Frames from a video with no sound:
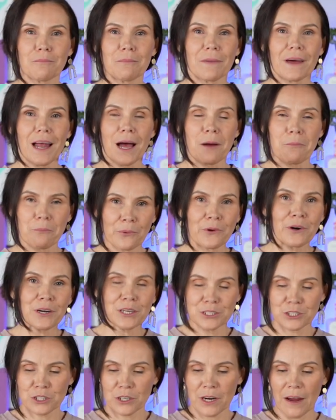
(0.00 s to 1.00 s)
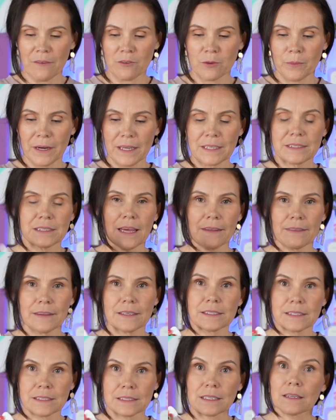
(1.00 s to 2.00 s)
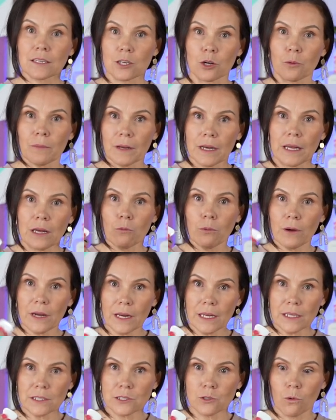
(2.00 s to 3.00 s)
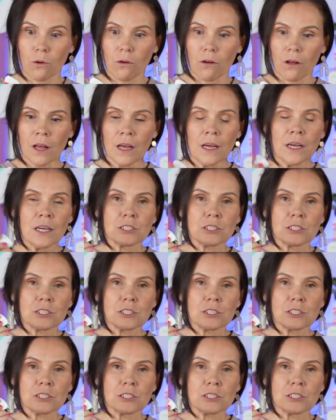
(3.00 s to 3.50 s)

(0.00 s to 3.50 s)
but I'm pretty sure everybody said this is a little mini weeding tool.